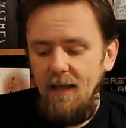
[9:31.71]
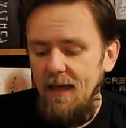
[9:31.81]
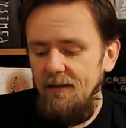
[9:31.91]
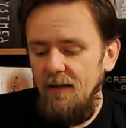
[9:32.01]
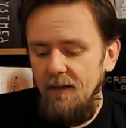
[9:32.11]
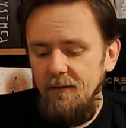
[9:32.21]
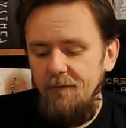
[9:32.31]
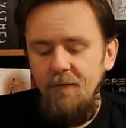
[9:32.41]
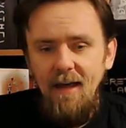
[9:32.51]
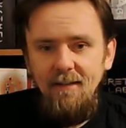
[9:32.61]
And the
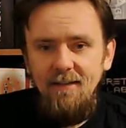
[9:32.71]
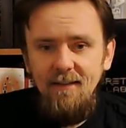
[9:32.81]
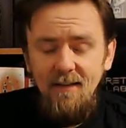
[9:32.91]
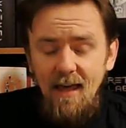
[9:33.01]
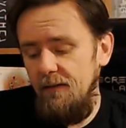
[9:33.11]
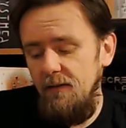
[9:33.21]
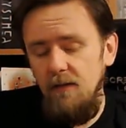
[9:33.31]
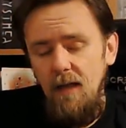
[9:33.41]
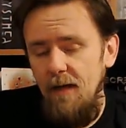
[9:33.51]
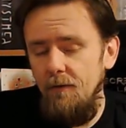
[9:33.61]
fact that, as
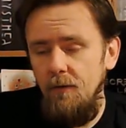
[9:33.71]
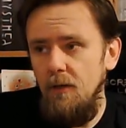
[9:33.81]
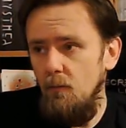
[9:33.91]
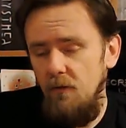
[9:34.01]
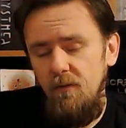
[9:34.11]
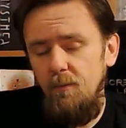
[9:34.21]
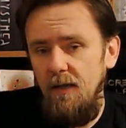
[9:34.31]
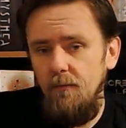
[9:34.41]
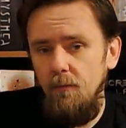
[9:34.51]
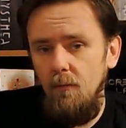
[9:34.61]
in every
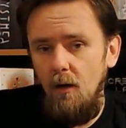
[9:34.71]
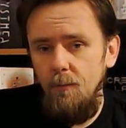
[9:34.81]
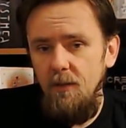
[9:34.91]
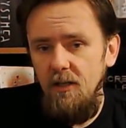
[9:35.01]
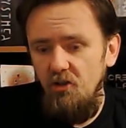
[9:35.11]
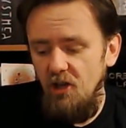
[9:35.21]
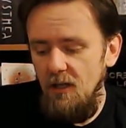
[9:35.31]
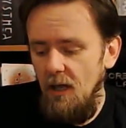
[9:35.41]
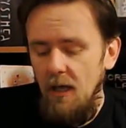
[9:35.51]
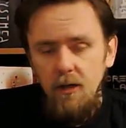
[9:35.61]
respectful
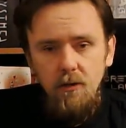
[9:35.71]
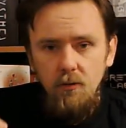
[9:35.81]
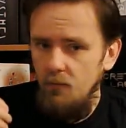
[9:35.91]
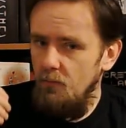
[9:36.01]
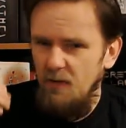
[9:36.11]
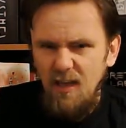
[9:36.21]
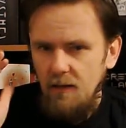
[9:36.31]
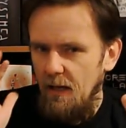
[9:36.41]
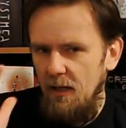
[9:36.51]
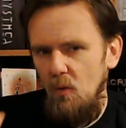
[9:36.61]
RPG, you
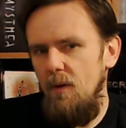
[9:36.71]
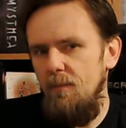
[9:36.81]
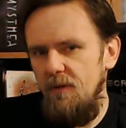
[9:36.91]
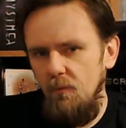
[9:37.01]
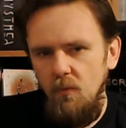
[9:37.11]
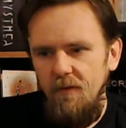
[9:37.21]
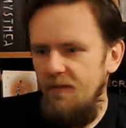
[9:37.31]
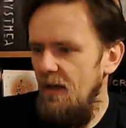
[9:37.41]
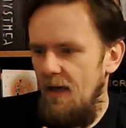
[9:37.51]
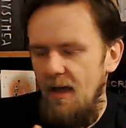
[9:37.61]
can equip them with
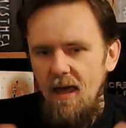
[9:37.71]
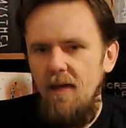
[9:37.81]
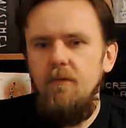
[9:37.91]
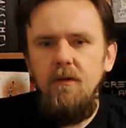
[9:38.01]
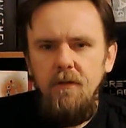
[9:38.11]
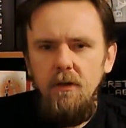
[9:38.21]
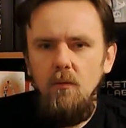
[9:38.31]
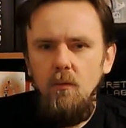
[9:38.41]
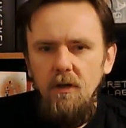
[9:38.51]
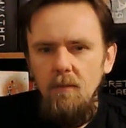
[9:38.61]
everything
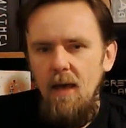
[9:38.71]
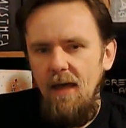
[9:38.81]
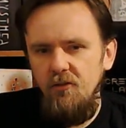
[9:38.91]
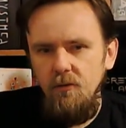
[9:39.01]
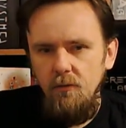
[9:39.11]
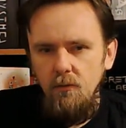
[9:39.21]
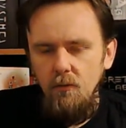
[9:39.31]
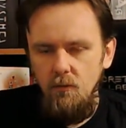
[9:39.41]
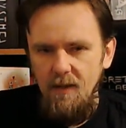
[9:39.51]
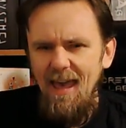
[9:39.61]
you would imagine
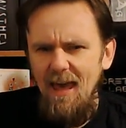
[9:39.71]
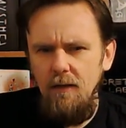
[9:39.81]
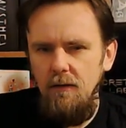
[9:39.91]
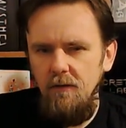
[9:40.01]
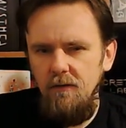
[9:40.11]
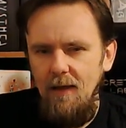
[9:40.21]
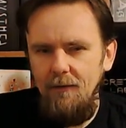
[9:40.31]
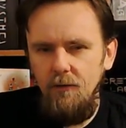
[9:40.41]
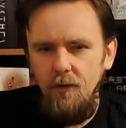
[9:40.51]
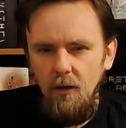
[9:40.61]
you can in a
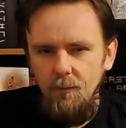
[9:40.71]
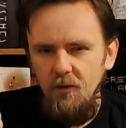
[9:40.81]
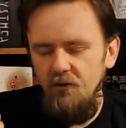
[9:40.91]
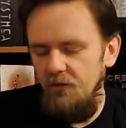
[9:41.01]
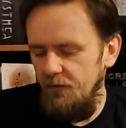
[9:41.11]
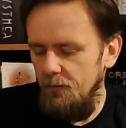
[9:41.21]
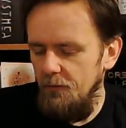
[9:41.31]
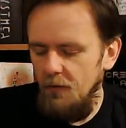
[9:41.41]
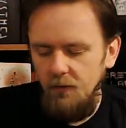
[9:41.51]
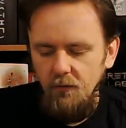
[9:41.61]
standard RPG. So
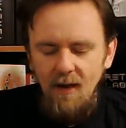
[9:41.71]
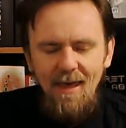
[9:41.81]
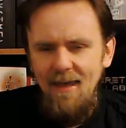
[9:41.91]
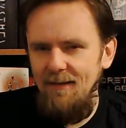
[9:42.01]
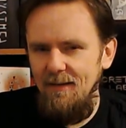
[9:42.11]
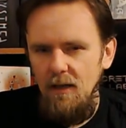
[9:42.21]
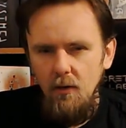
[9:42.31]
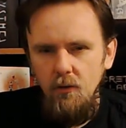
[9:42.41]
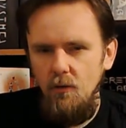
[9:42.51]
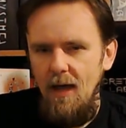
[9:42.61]
you've got your
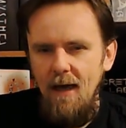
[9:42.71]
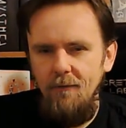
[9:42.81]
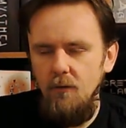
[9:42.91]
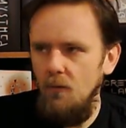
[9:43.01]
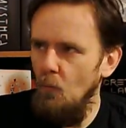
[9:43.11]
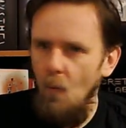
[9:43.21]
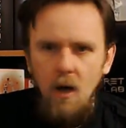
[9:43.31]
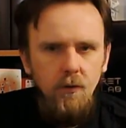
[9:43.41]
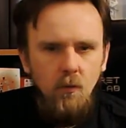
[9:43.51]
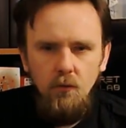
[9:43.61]
headgear, you have your
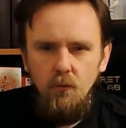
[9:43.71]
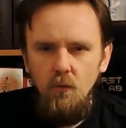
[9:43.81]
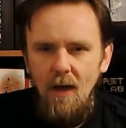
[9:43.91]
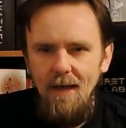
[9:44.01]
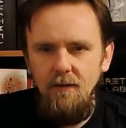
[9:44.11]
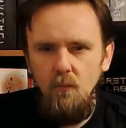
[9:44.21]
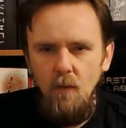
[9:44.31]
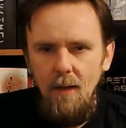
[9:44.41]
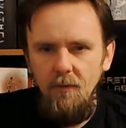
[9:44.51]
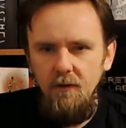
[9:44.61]
one or two-handed
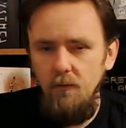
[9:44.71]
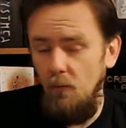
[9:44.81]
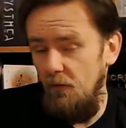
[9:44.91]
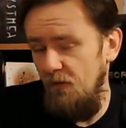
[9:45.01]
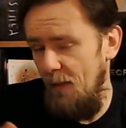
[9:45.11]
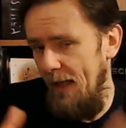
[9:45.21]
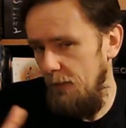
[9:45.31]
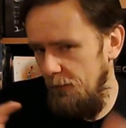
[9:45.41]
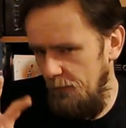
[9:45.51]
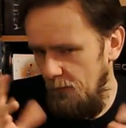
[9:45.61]
weapons or
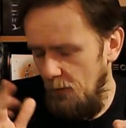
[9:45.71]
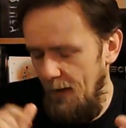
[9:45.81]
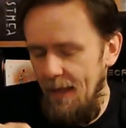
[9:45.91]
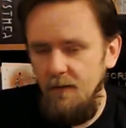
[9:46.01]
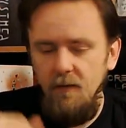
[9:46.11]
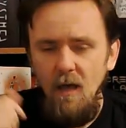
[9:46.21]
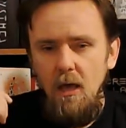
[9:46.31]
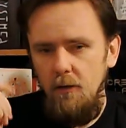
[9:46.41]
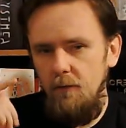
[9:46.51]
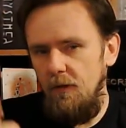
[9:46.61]
spells in your hands,
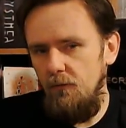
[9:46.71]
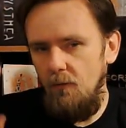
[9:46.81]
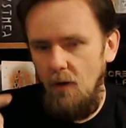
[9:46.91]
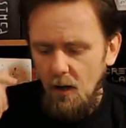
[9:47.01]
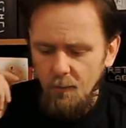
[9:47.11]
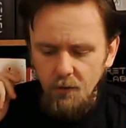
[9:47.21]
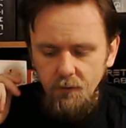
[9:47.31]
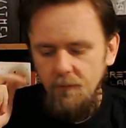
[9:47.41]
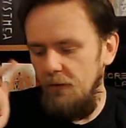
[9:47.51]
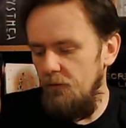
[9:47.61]
you've got your armor,
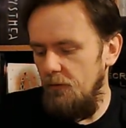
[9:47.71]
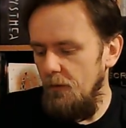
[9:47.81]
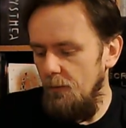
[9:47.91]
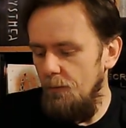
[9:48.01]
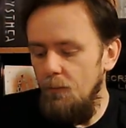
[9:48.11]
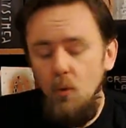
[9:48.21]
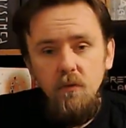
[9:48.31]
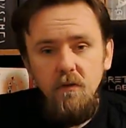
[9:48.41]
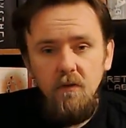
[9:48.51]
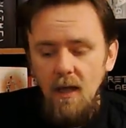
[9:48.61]
you've got your
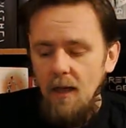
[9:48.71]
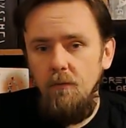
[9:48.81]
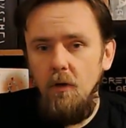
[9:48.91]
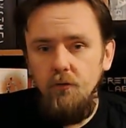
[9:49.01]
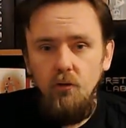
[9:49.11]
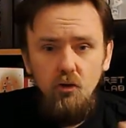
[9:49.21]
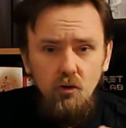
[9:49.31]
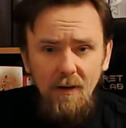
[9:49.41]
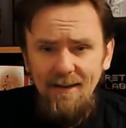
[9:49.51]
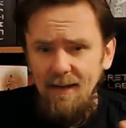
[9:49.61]
boots, you've got your
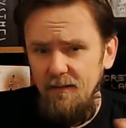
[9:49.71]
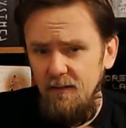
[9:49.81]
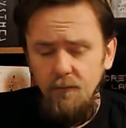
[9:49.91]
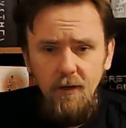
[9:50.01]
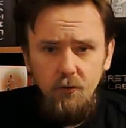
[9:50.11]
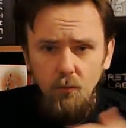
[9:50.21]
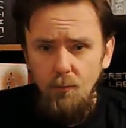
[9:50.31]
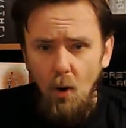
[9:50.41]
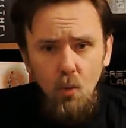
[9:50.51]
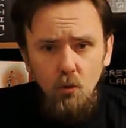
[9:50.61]
trinkets, you've got your
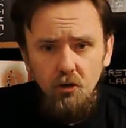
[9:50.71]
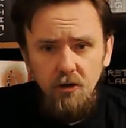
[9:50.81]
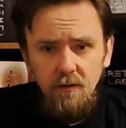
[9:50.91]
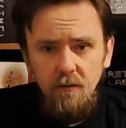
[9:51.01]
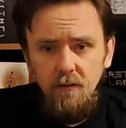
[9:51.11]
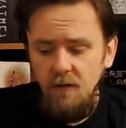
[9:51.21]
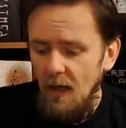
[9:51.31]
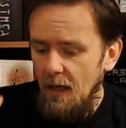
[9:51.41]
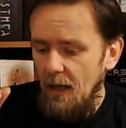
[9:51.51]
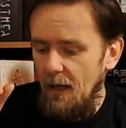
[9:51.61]
potions,
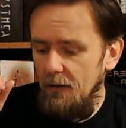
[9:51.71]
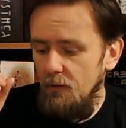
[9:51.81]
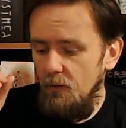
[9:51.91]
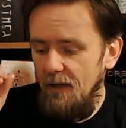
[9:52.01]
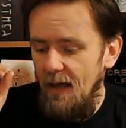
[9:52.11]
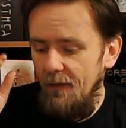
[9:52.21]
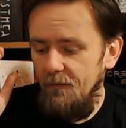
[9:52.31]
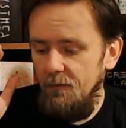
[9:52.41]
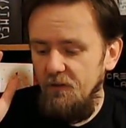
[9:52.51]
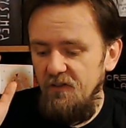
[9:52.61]
you can
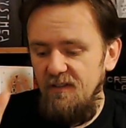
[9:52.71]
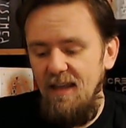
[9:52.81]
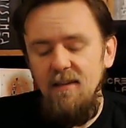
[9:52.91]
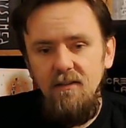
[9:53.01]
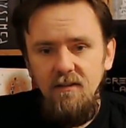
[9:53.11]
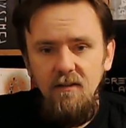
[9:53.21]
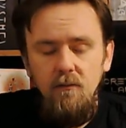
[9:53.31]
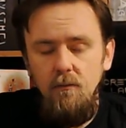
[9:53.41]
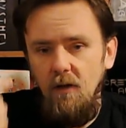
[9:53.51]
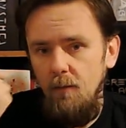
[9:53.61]
have some
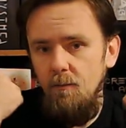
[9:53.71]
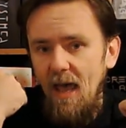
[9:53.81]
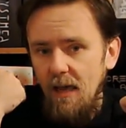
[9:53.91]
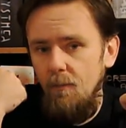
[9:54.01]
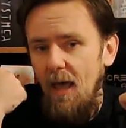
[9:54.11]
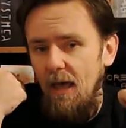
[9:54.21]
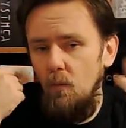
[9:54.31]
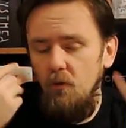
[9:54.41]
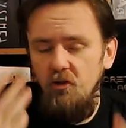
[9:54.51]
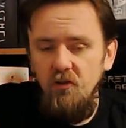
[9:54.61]
statuses, you've got a backpack
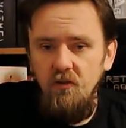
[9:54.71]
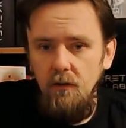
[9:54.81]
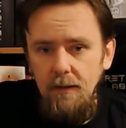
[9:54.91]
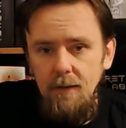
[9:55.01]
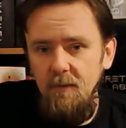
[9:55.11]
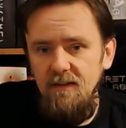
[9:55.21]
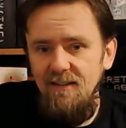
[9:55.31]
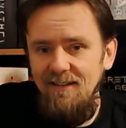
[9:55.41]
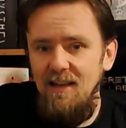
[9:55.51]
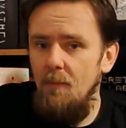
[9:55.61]
which is
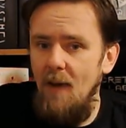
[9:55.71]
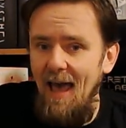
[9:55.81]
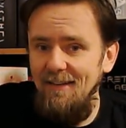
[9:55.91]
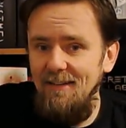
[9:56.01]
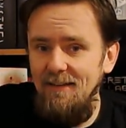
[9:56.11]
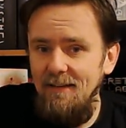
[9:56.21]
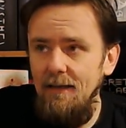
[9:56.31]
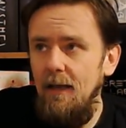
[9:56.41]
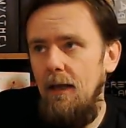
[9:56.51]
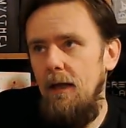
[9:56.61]
limited in
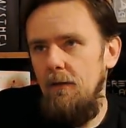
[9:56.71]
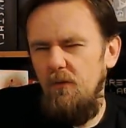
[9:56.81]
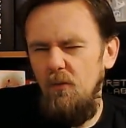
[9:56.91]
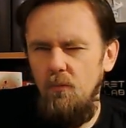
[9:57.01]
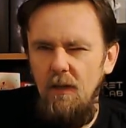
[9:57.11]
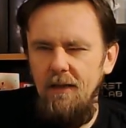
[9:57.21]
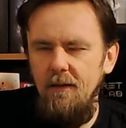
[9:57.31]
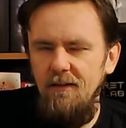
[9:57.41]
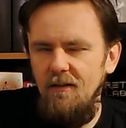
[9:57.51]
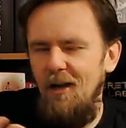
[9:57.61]
capacity. So like
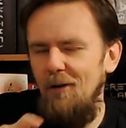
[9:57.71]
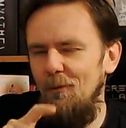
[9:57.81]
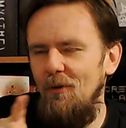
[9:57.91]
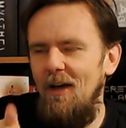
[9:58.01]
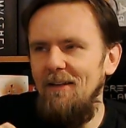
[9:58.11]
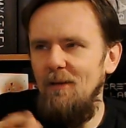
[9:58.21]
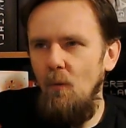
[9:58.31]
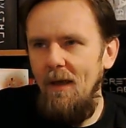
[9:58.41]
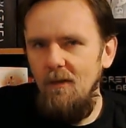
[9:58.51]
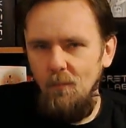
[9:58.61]
in Skyrim you had the
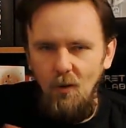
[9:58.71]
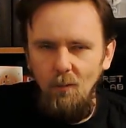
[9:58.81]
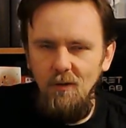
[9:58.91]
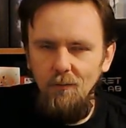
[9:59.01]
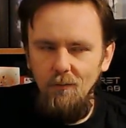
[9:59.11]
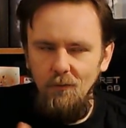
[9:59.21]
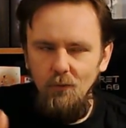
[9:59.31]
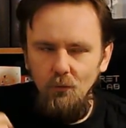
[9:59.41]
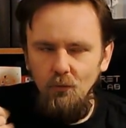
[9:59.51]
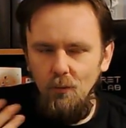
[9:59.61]
weight problem
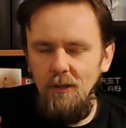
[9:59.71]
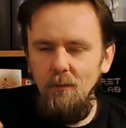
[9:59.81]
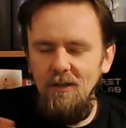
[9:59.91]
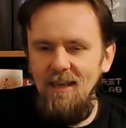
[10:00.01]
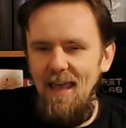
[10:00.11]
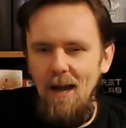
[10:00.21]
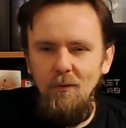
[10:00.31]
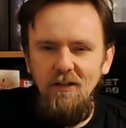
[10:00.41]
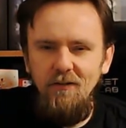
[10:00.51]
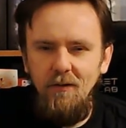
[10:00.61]
usually when
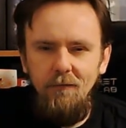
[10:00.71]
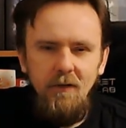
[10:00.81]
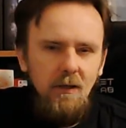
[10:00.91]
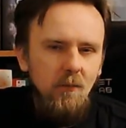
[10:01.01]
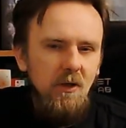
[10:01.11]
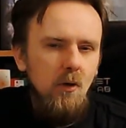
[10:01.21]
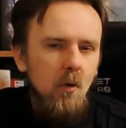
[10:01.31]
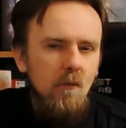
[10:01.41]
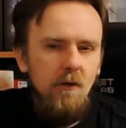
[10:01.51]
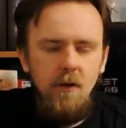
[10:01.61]
carrying something and being
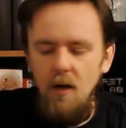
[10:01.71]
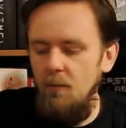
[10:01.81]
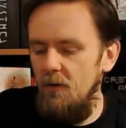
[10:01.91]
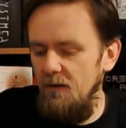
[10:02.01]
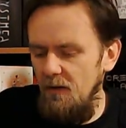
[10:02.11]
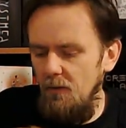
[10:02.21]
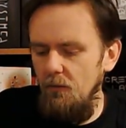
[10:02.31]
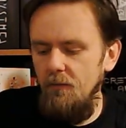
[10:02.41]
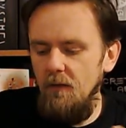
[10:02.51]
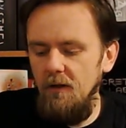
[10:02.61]
overcumbered. Here
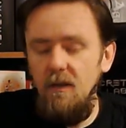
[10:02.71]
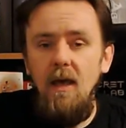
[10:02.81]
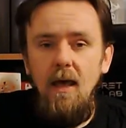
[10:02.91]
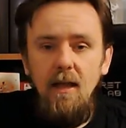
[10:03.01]
you've got